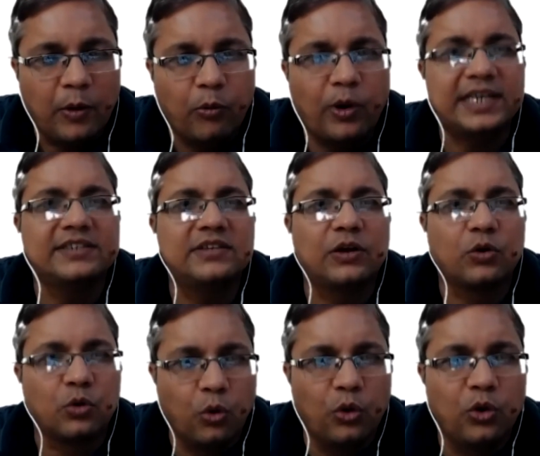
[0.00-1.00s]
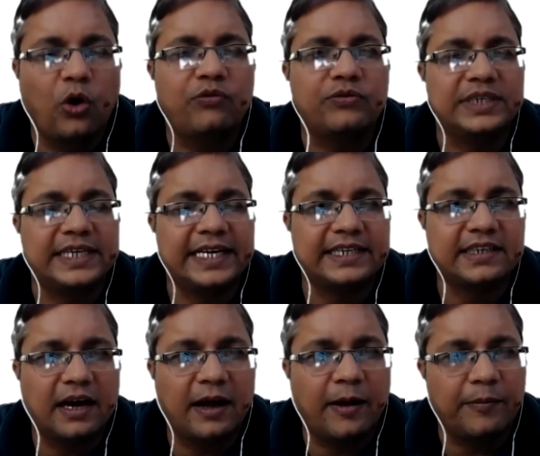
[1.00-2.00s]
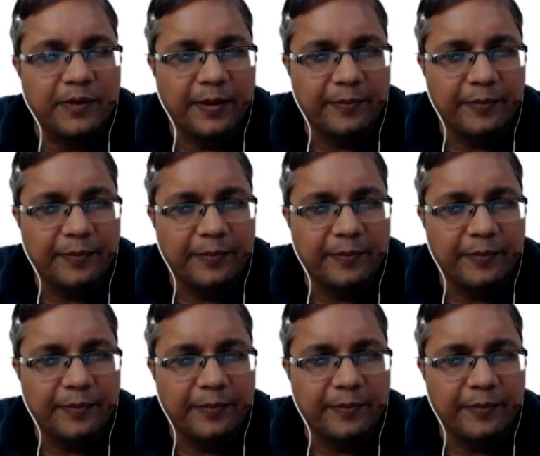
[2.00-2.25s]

what is the role of data